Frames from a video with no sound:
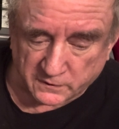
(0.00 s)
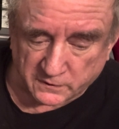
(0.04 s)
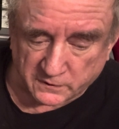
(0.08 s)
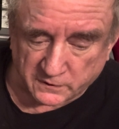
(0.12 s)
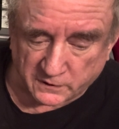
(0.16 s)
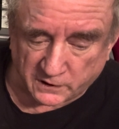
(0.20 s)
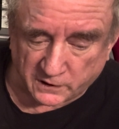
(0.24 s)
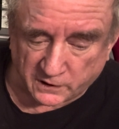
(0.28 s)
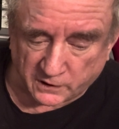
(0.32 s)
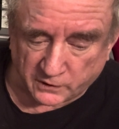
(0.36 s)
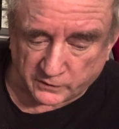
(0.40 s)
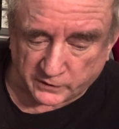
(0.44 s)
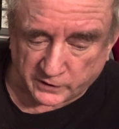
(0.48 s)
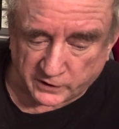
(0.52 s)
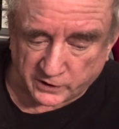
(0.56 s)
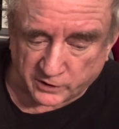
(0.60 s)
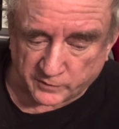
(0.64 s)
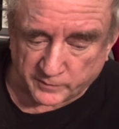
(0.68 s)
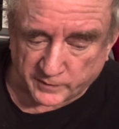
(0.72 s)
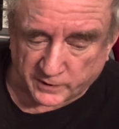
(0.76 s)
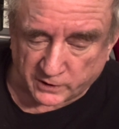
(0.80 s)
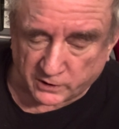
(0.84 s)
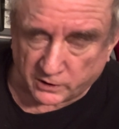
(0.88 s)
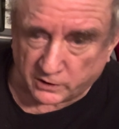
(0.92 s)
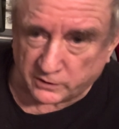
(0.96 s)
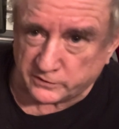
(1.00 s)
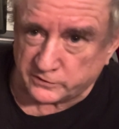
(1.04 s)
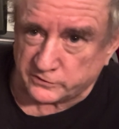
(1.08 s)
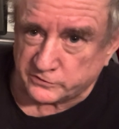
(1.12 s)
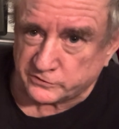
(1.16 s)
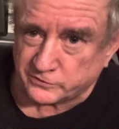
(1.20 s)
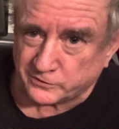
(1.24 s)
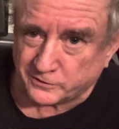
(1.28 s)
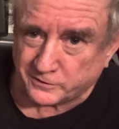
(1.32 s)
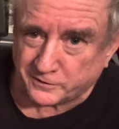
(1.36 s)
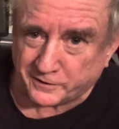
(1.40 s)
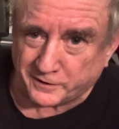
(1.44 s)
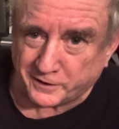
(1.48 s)
know, you hear about all these
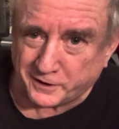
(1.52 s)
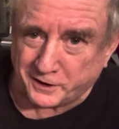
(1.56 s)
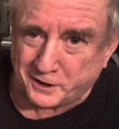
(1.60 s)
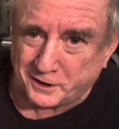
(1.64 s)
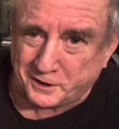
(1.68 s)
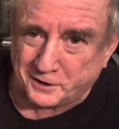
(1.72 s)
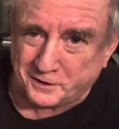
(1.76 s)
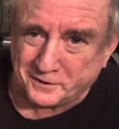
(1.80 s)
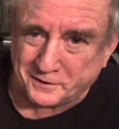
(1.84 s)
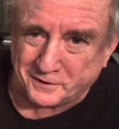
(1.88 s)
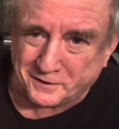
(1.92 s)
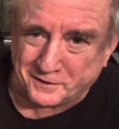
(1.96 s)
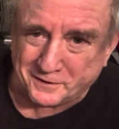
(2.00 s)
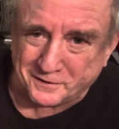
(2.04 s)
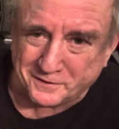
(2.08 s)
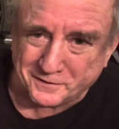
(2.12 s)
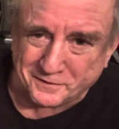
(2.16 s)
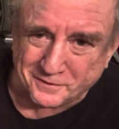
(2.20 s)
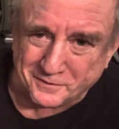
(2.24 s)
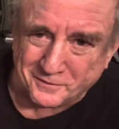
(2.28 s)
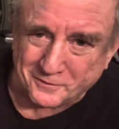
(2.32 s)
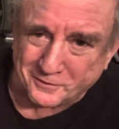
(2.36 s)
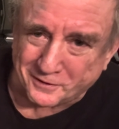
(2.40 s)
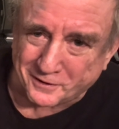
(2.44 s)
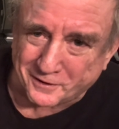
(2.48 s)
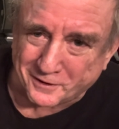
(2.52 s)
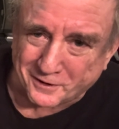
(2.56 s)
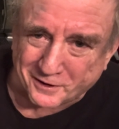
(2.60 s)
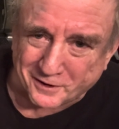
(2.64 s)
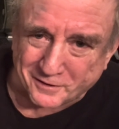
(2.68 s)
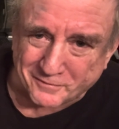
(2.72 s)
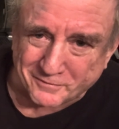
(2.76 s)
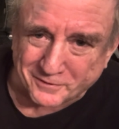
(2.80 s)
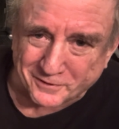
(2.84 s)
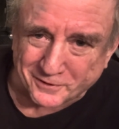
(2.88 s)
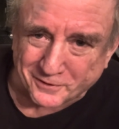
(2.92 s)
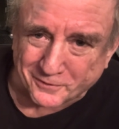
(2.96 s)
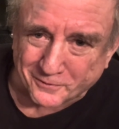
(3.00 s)
sort of aliens, they don't
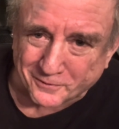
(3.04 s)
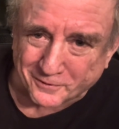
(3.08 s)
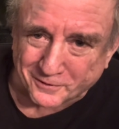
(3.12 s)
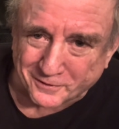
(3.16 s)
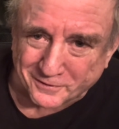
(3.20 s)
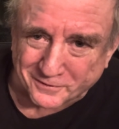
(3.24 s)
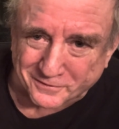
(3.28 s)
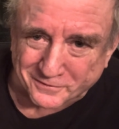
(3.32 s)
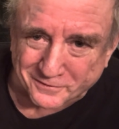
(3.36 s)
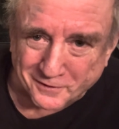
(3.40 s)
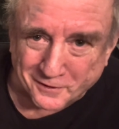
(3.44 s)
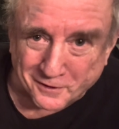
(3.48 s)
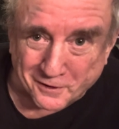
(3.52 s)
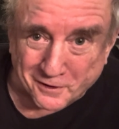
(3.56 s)
even know what it is.